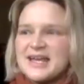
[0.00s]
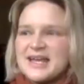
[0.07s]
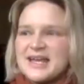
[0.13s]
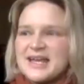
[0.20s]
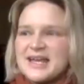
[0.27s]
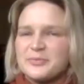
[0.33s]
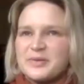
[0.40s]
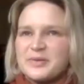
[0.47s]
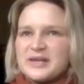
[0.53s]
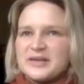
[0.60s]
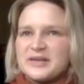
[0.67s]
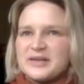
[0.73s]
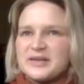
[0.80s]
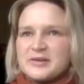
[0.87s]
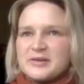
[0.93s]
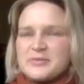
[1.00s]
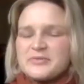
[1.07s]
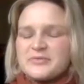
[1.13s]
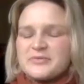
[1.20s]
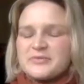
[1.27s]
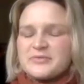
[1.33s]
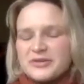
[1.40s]
It would
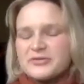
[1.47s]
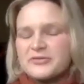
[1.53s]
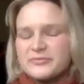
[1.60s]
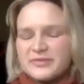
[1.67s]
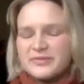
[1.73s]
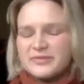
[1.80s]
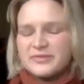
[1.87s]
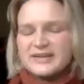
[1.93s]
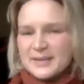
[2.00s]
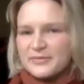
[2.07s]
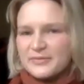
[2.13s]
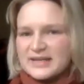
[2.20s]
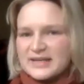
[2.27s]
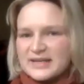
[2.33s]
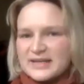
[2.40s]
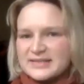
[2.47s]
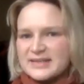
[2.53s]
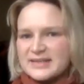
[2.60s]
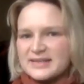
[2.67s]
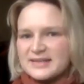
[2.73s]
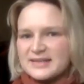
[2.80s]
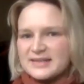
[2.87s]
feel very
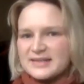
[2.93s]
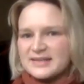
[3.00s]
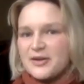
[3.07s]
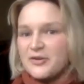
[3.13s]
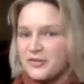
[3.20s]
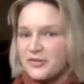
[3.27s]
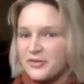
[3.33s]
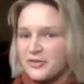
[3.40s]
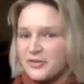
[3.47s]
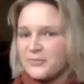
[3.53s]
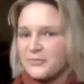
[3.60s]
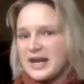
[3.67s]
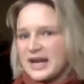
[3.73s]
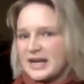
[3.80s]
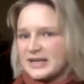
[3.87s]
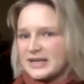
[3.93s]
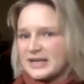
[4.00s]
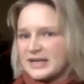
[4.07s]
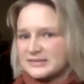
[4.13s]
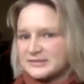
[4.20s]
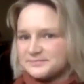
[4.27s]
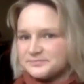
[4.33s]
separated on the one
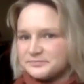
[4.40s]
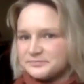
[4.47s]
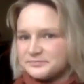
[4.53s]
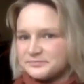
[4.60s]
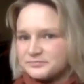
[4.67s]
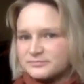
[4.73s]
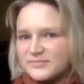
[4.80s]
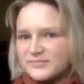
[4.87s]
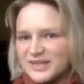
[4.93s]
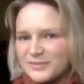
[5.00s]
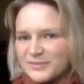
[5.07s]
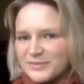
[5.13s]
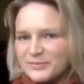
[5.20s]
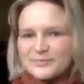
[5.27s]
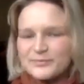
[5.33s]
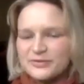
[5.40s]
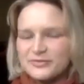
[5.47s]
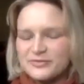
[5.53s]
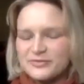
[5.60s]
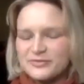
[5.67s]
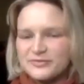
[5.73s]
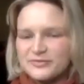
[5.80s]
hand, but then
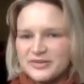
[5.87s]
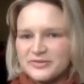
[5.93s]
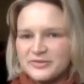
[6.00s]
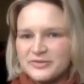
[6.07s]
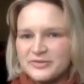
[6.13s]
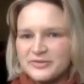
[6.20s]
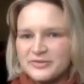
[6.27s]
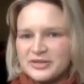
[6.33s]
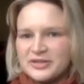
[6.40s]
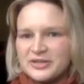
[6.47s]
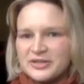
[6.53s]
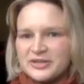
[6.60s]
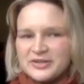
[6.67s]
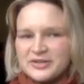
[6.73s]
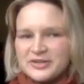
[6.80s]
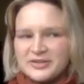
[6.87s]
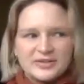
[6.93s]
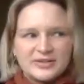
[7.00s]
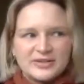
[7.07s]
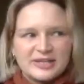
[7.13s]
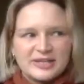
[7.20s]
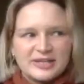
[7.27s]
we're also
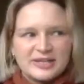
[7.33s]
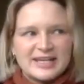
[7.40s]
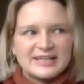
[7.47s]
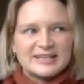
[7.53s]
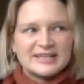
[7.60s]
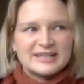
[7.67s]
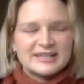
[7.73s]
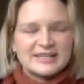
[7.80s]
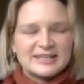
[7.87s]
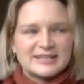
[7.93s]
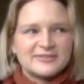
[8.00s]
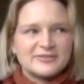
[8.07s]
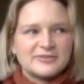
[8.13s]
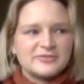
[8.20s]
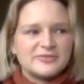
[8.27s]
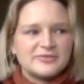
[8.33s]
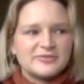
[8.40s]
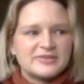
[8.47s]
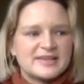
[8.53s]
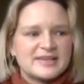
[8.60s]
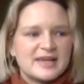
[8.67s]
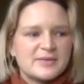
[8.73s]
connected, you know,
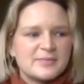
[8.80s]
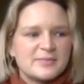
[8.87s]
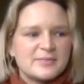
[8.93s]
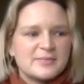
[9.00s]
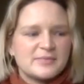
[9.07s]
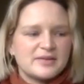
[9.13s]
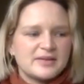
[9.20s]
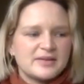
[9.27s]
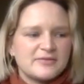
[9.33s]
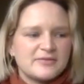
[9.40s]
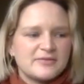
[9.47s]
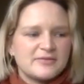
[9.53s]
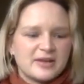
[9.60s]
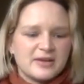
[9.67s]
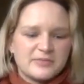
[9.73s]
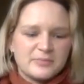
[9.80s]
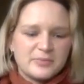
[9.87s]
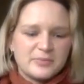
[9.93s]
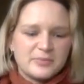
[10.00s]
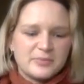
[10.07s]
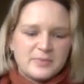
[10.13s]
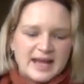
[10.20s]
the same. If I go
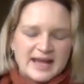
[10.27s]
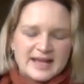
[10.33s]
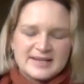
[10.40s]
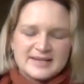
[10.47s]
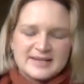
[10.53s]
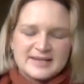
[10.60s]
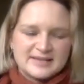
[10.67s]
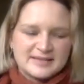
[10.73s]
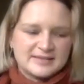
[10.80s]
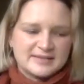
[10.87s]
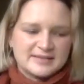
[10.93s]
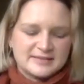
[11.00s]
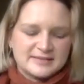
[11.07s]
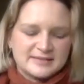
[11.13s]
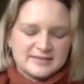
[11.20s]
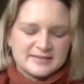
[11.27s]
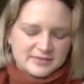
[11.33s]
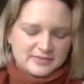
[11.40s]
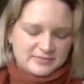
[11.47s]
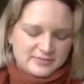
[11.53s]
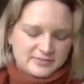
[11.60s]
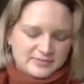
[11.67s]
and put my hand in the,
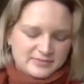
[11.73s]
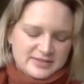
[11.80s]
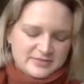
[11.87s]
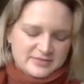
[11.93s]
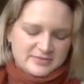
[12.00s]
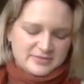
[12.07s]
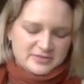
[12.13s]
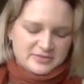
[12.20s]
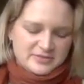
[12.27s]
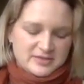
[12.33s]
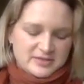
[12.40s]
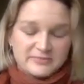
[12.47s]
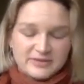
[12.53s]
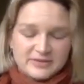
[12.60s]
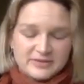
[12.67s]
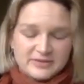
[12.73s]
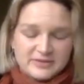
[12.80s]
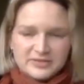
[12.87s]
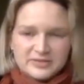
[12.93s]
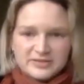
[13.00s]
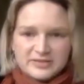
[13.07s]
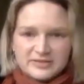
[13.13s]
you know, in the ocean, I'm very
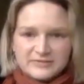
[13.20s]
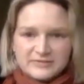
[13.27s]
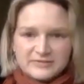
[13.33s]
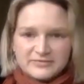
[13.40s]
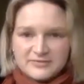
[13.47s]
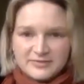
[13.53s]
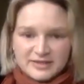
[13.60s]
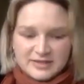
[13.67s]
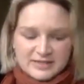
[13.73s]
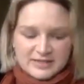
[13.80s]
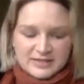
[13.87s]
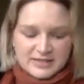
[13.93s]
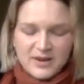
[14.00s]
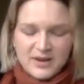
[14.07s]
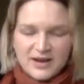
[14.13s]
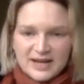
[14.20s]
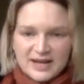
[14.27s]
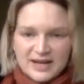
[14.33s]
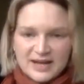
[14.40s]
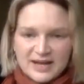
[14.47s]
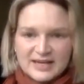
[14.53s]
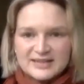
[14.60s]
fortunate enough to live very
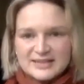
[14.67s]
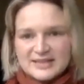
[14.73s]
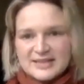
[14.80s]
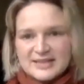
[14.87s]
nearby.